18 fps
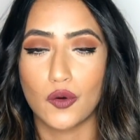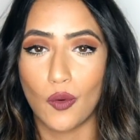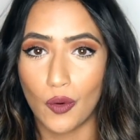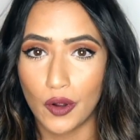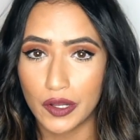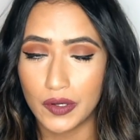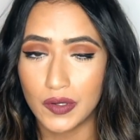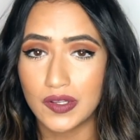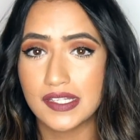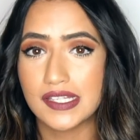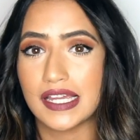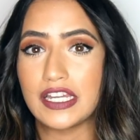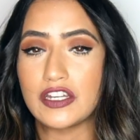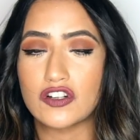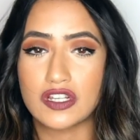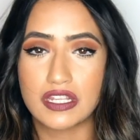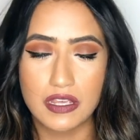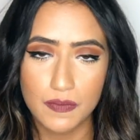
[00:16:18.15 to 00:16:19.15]
oils and
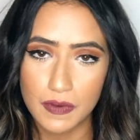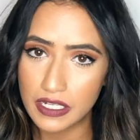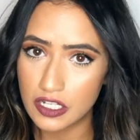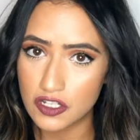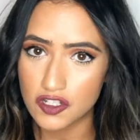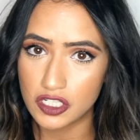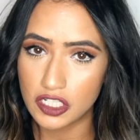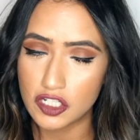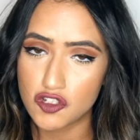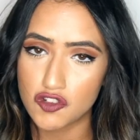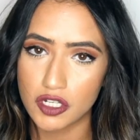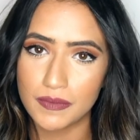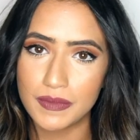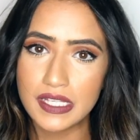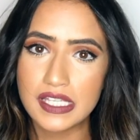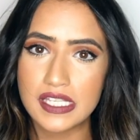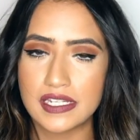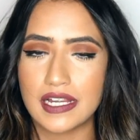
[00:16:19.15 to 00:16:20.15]
your deep conditioning
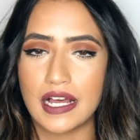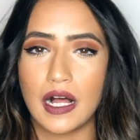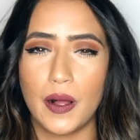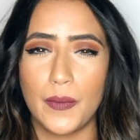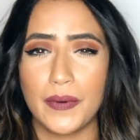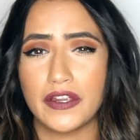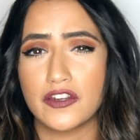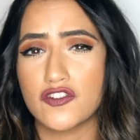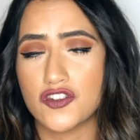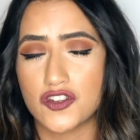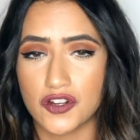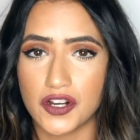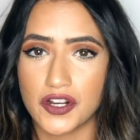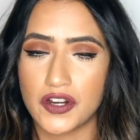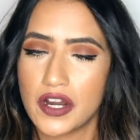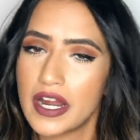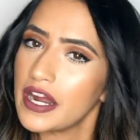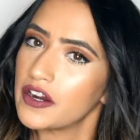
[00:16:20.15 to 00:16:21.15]
treatments to help ensure
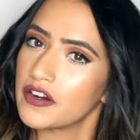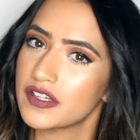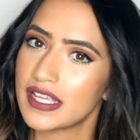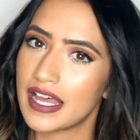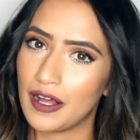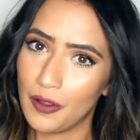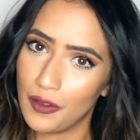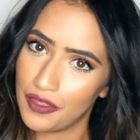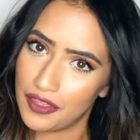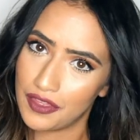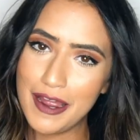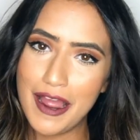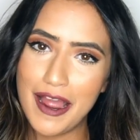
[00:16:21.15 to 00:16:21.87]
your hair's health.